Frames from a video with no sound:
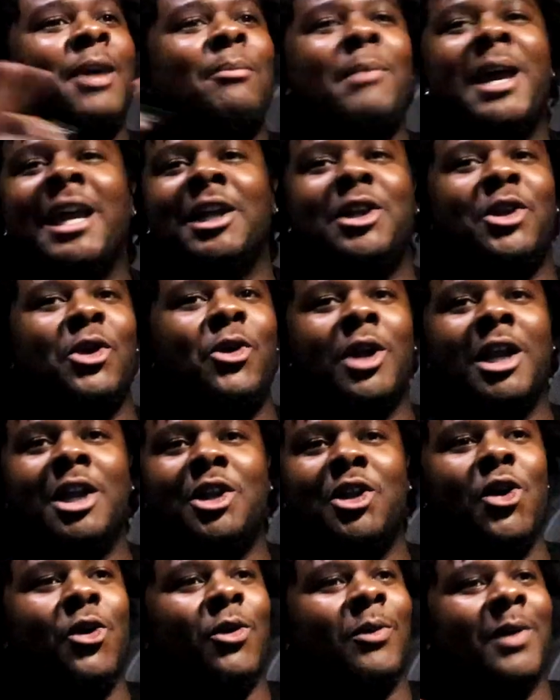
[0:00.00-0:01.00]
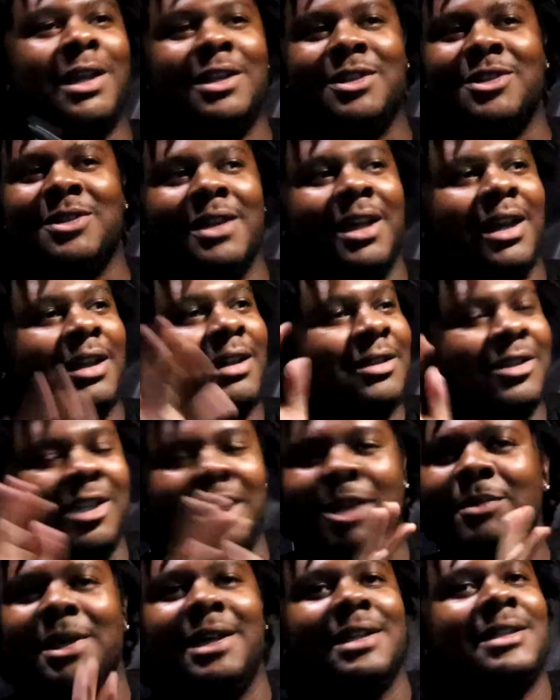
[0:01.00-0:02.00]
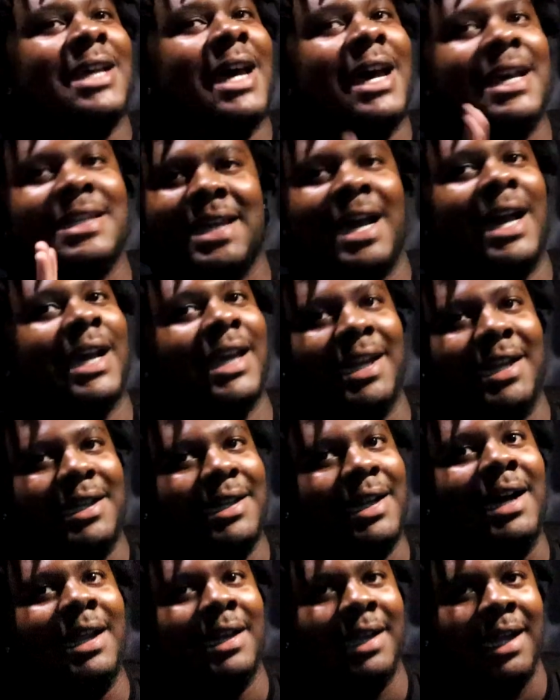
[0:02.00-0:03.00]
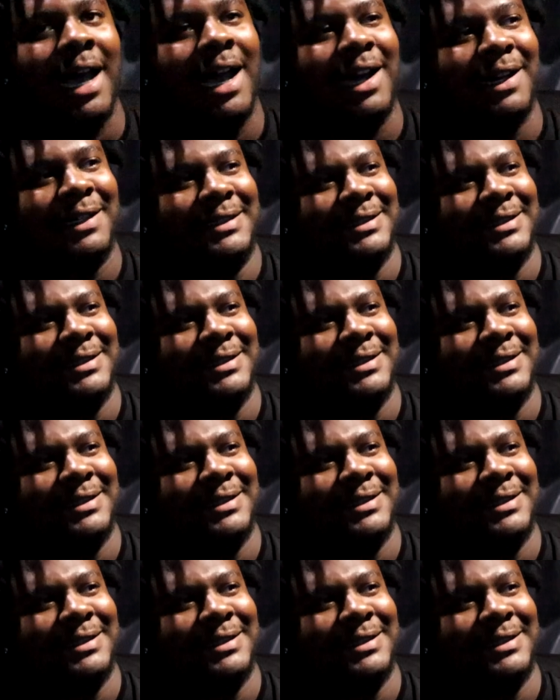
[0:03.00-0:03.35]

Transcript: can make it do what it do. Give me a task, I'll get it done. Now.